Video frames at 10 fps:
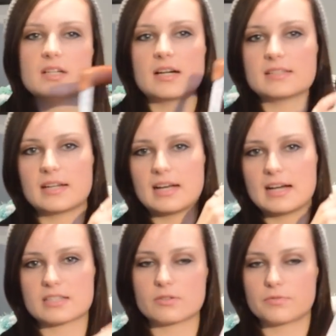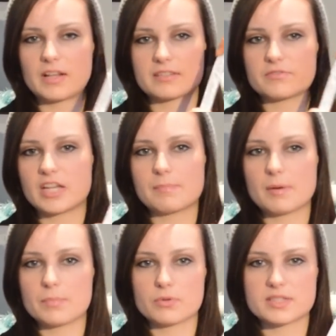And then it has the reflective tape
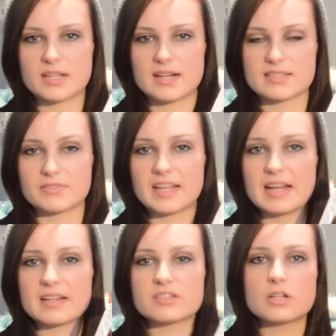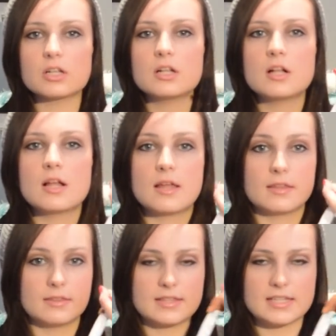on both sides of the handle.
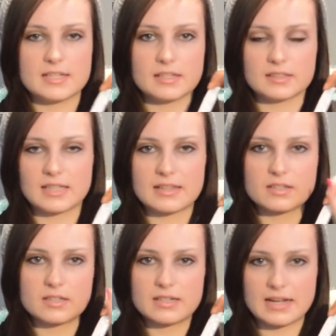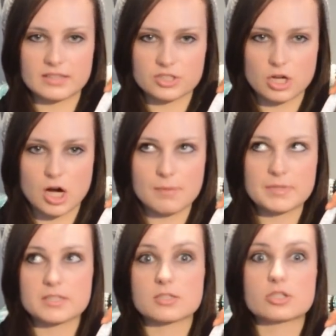The leather at the top
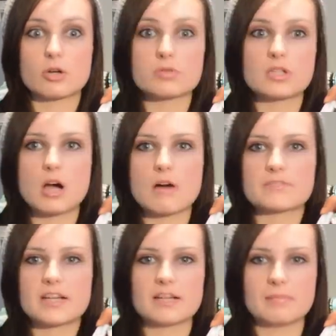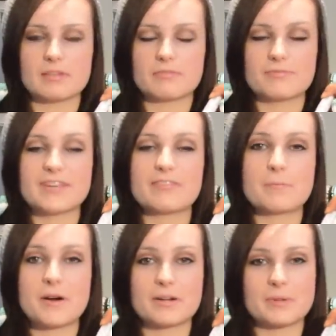is so soft, and my
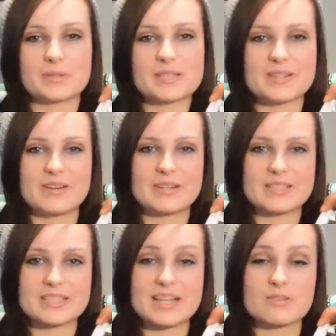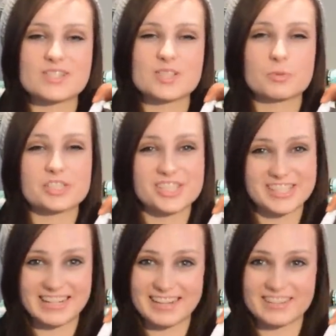favorite part about this harness is how squishy
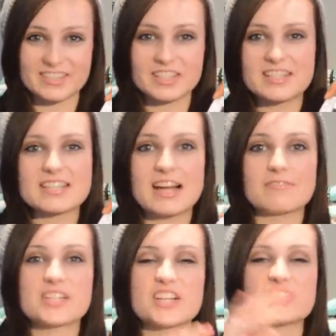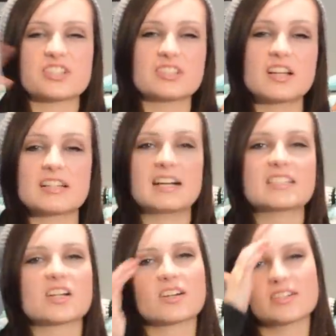the handle is. I've touched a lot of guide
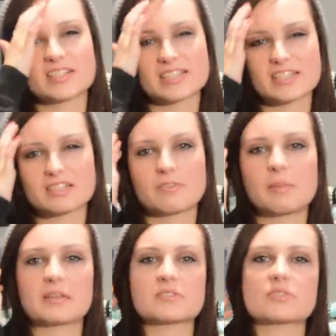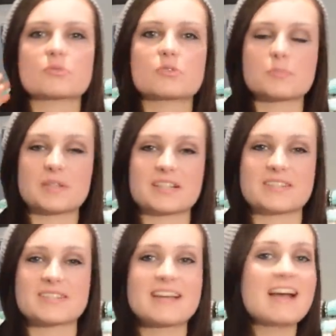dog harnesses from other schools
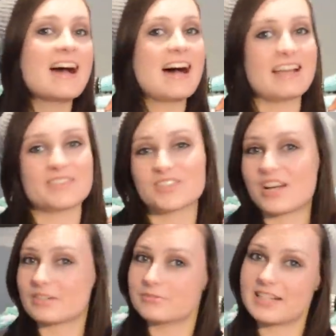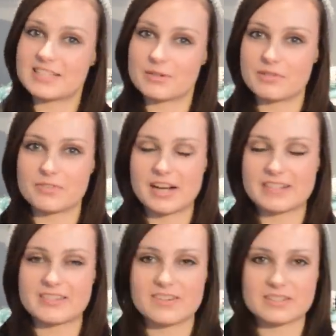because I have a lot of friends who have
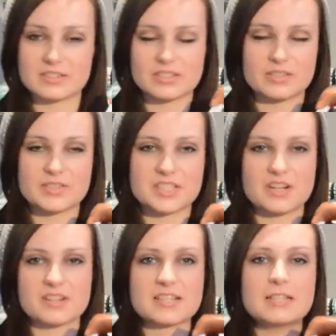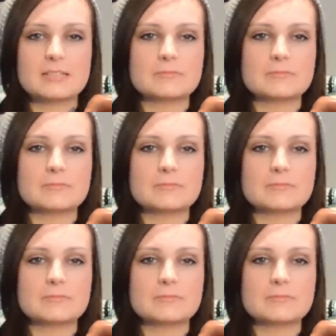guide dogs or service dogs,